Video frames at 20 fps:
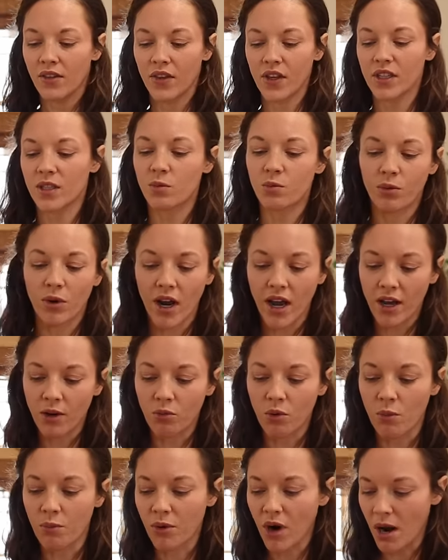This bread
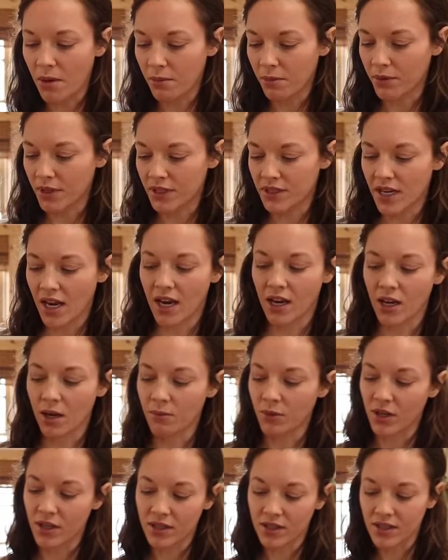will probably take,
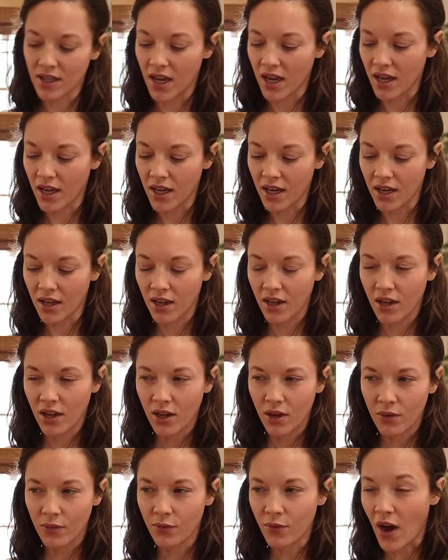I'm going to say,
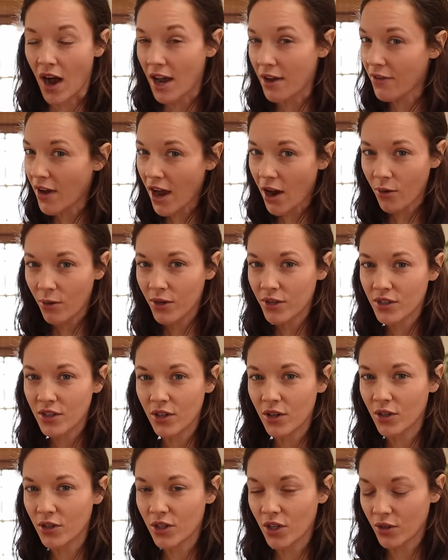5 hours
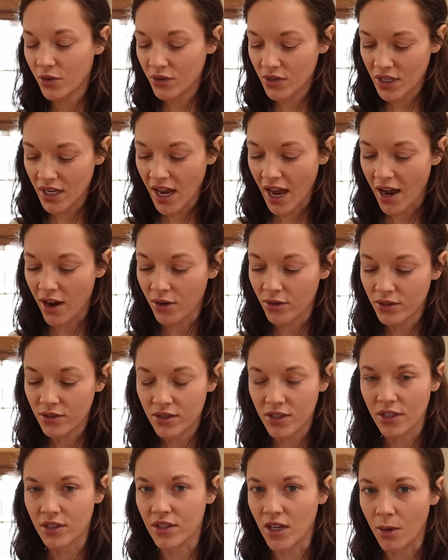in our toasty
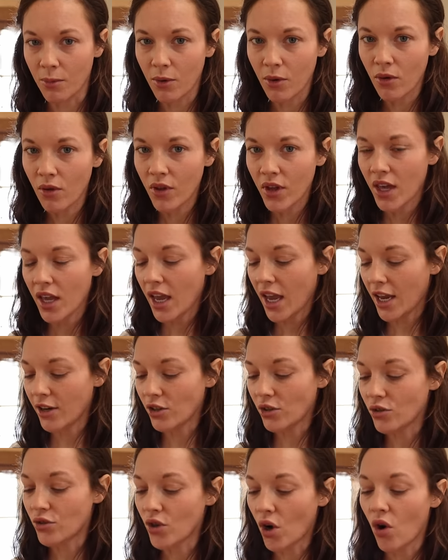house to double,
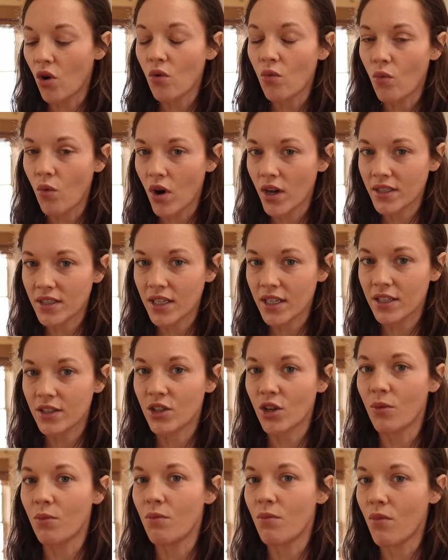and you don't want it
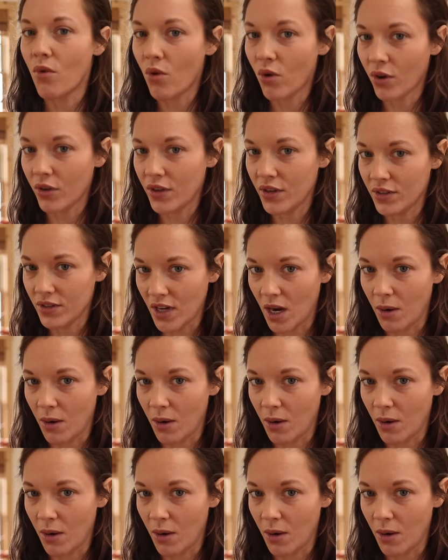to more than